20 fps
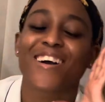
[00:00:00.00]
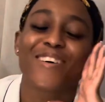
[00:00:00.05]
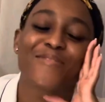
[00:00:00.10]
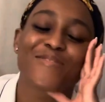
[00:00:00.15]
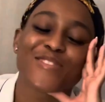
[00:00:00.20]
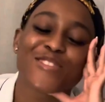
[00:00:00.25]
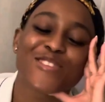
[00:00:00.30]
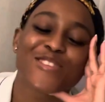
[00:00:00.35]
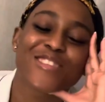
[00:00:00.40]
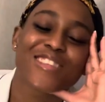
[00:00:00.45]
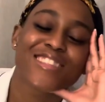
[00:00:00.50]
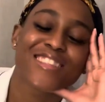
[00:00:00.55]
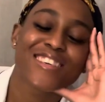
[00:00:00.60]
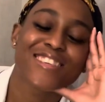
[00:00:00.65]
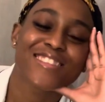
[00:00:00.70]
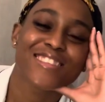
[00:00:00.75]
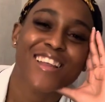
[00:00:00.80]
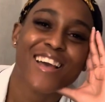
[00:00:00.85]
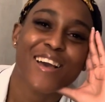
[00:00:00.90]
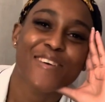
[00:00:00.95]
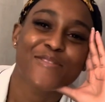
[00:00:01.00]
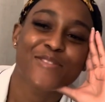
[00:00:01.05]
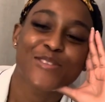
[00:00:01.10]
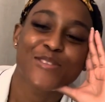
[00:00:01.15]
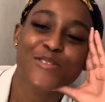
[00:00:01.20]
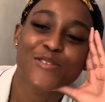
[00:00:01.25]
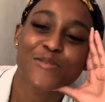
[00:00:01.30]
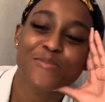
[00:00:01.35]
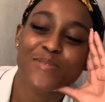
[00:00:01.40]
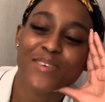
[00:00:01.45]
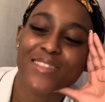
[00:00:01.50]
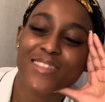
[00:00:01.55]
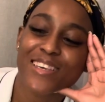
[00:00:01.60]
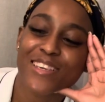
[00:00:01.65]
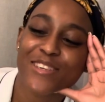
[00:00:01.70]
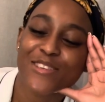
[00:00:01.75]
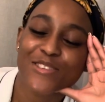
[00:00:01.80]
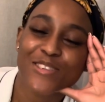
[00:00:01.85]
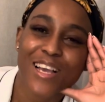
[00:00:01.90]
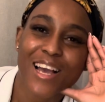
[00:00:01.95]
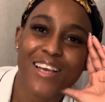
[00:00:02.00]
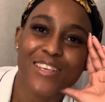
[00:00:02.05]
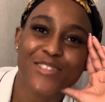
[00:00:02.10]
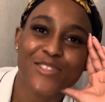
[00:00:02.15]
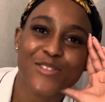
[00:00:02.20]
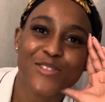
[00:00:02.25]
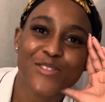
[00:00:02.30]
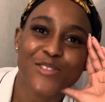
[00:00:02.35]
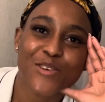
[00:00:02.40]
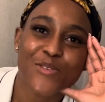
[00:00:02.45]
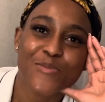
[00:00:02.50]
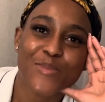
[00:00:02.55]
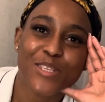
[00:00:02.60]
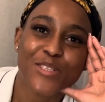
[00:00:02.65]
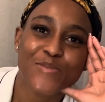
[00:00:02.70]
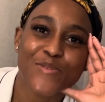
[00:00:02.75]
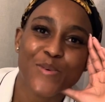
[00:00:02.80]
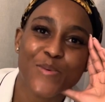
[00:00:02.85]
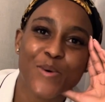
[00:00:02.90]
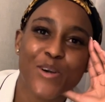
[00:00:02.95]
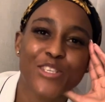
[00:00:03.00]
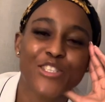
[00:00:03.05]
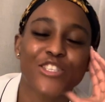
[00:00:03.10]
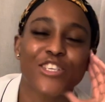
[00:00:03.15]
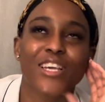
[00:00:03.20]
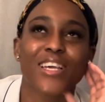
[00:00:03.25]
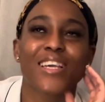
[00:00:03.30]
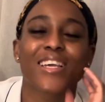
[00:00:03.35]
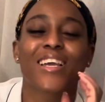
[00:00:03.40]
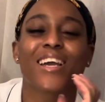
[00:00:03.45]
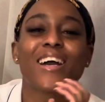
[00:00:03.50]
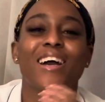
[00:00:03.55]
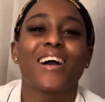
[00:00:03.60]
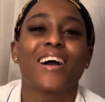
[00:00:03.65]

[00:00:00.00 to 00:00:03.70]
into the things that I have to do. But thank you guys so much for watching.